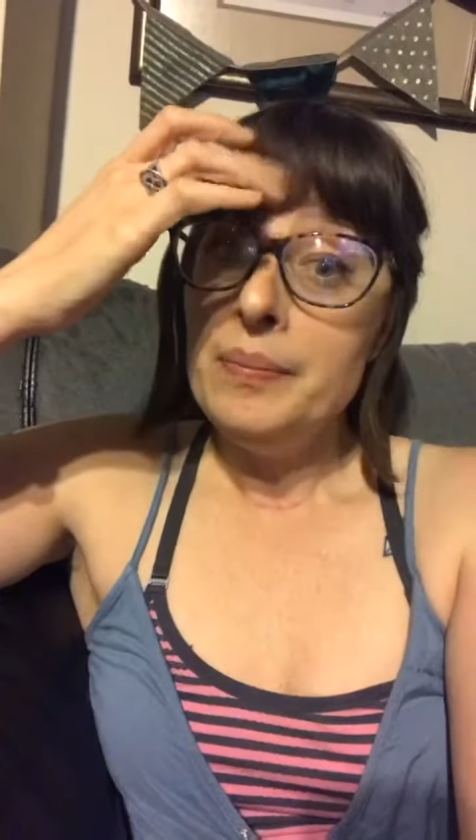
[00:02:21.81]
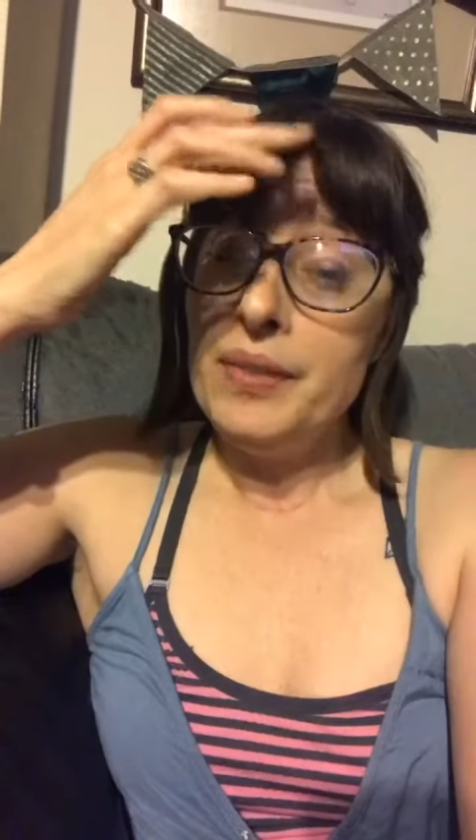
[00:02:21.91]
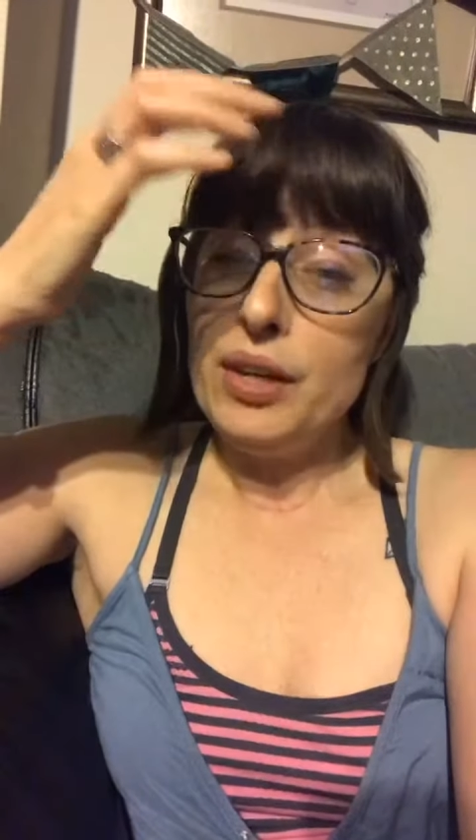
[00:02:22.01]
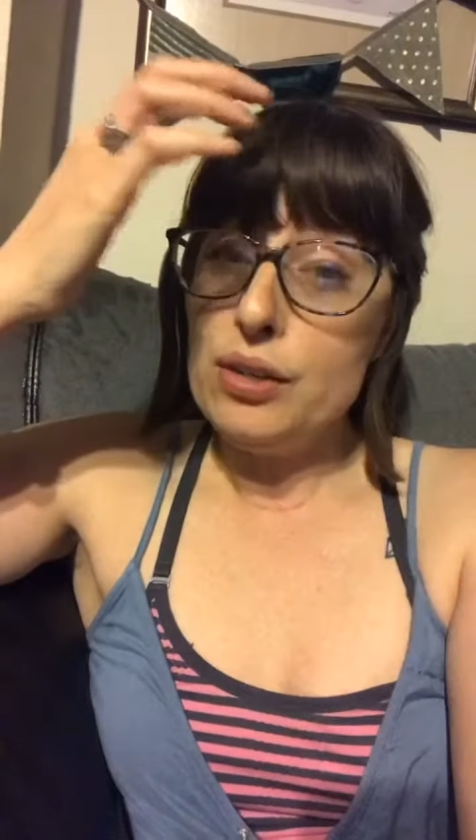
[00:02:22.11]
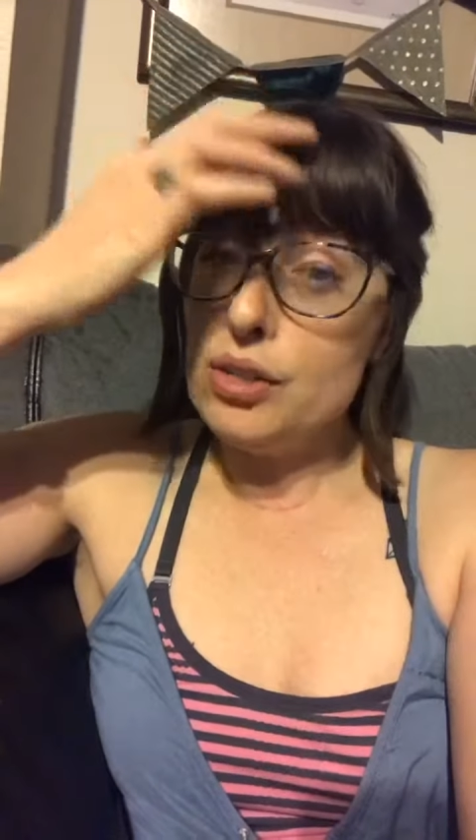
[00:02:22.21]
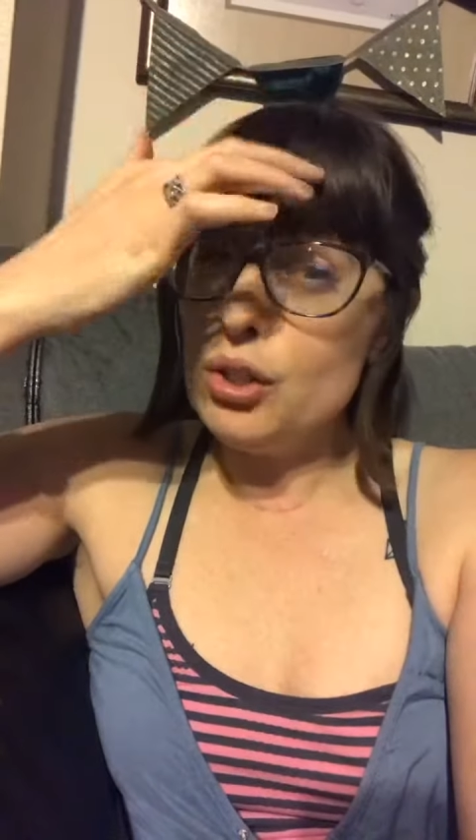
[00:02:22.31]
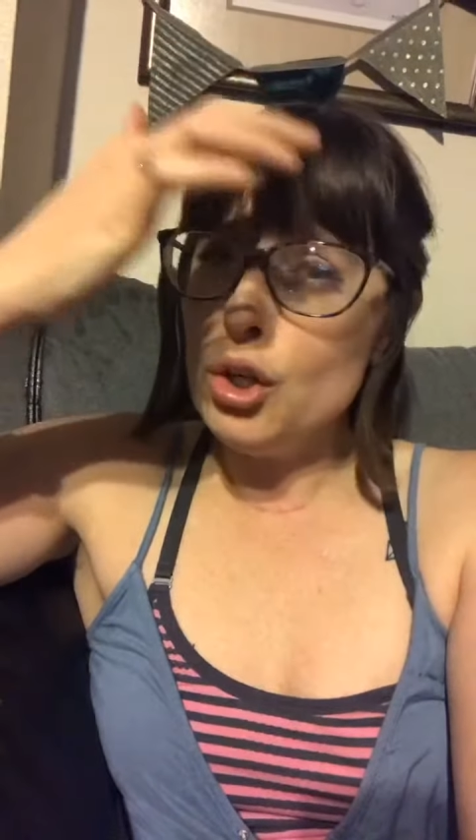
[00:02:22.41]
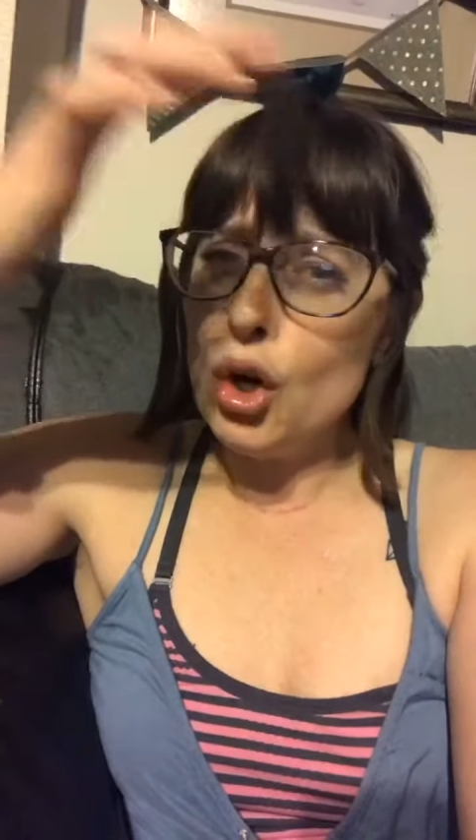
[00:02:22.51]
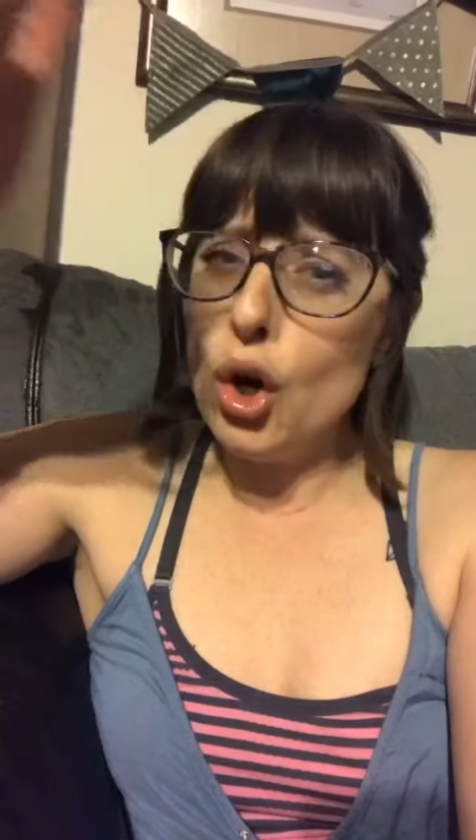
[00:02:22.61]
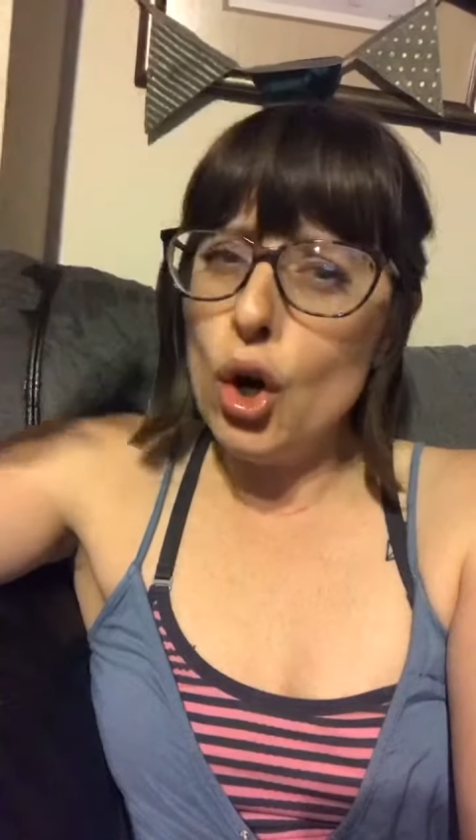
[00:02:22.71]
There's a
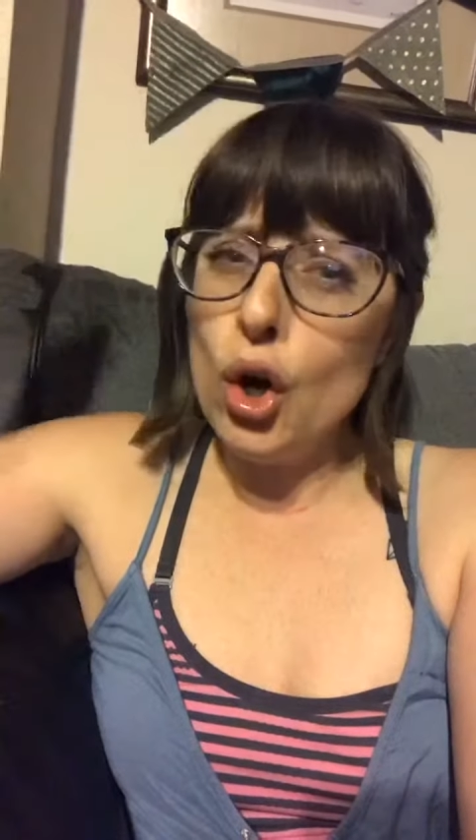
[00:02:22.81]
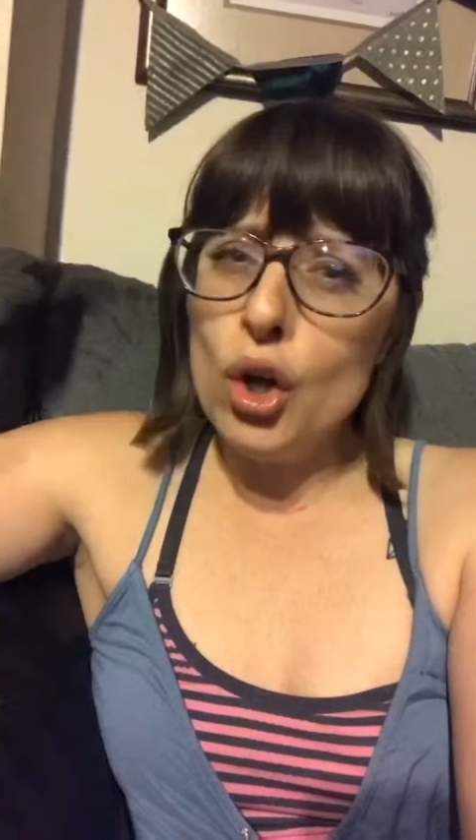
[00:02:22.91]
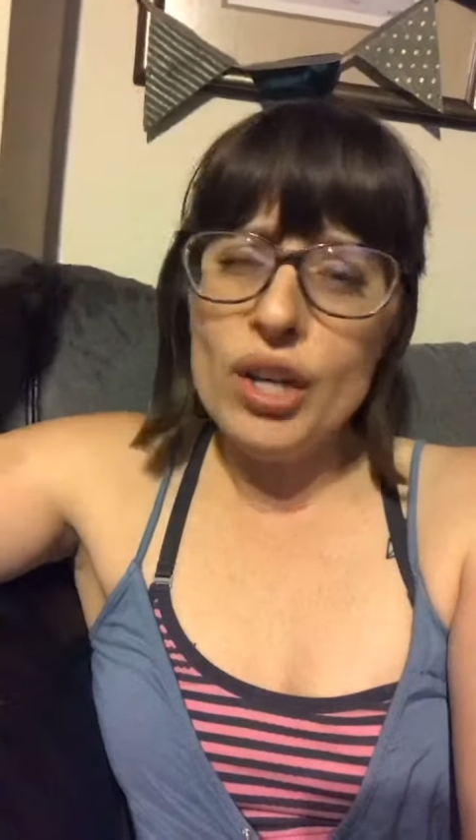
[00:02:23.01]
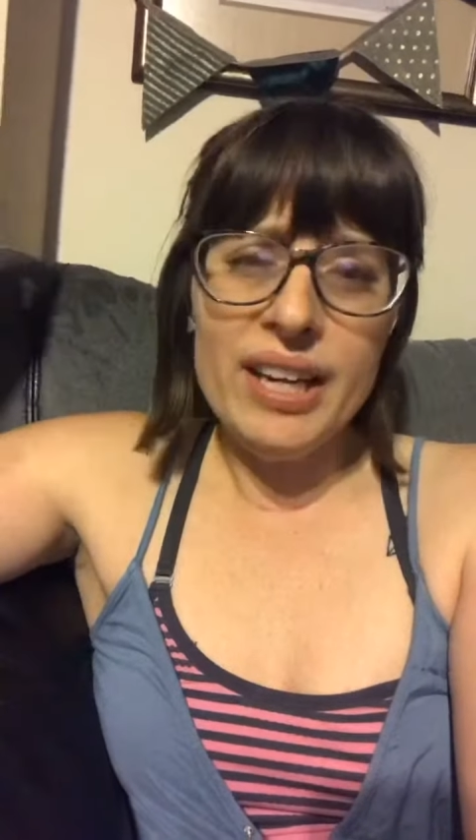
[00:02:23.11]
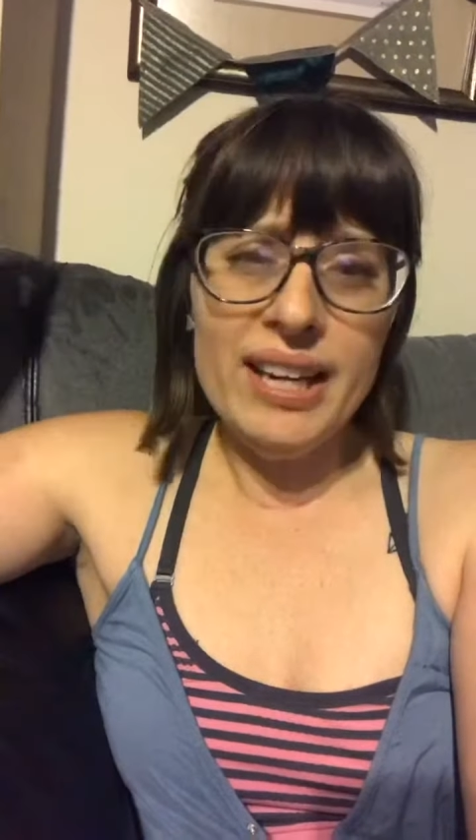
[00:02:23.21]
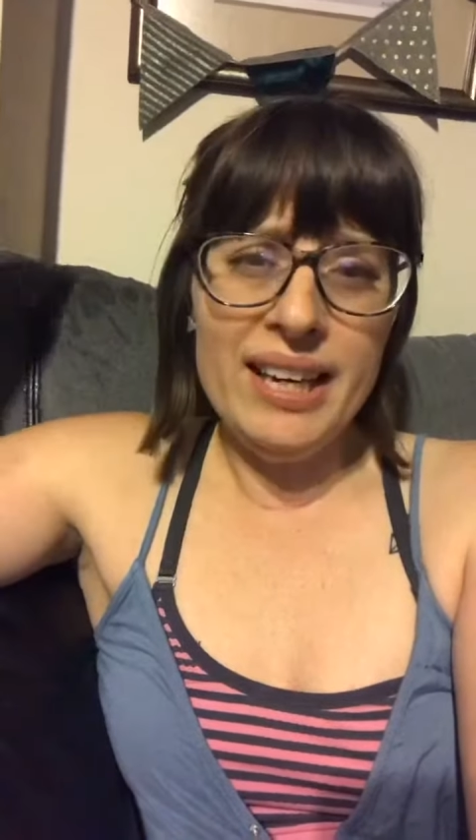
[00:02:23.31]
girl